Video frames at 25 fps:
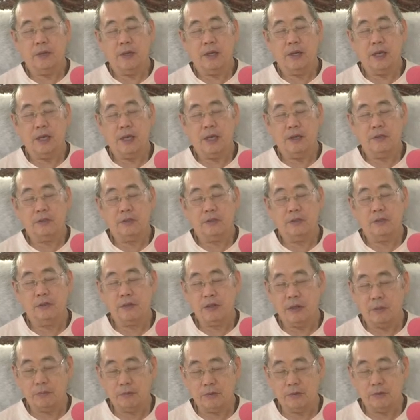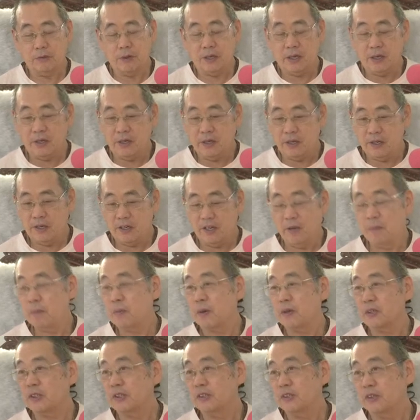and to come to a
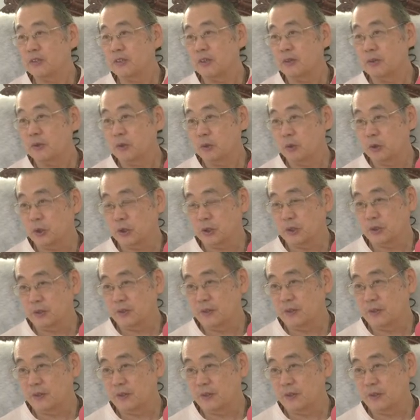impersonal conclusion.